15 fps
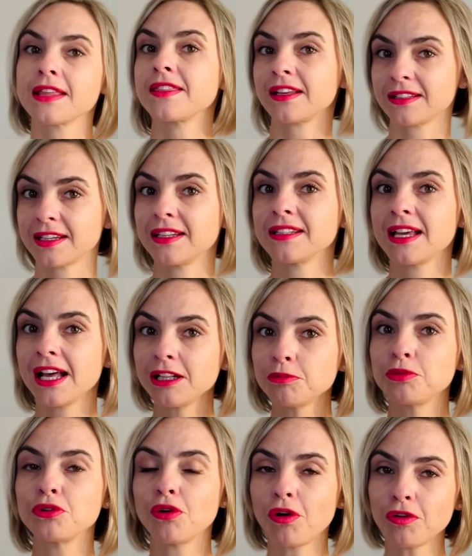that can help
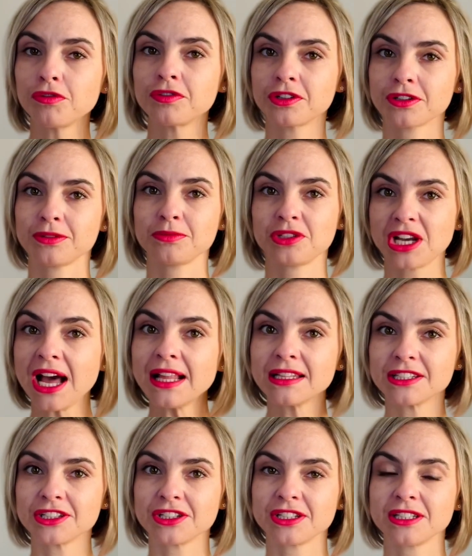you overcome
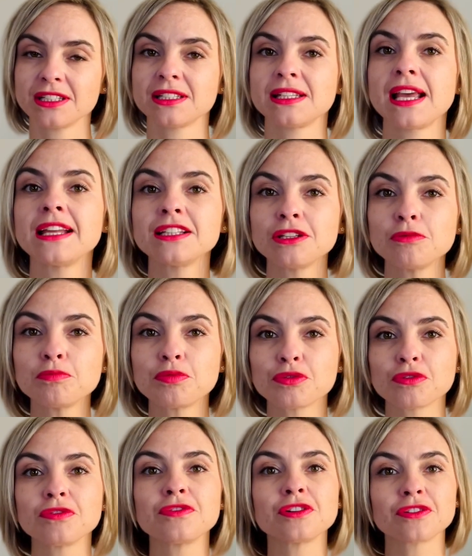challenges and
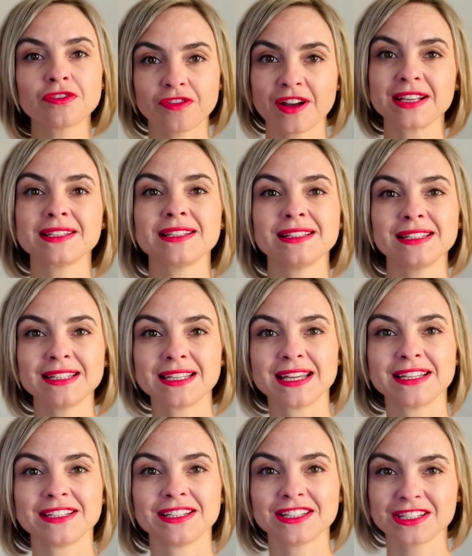improve your
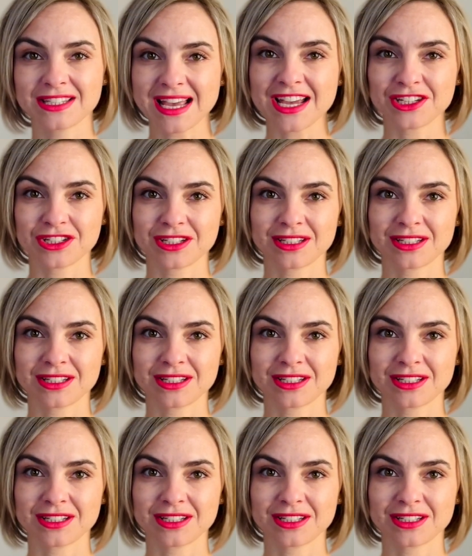facilitating session.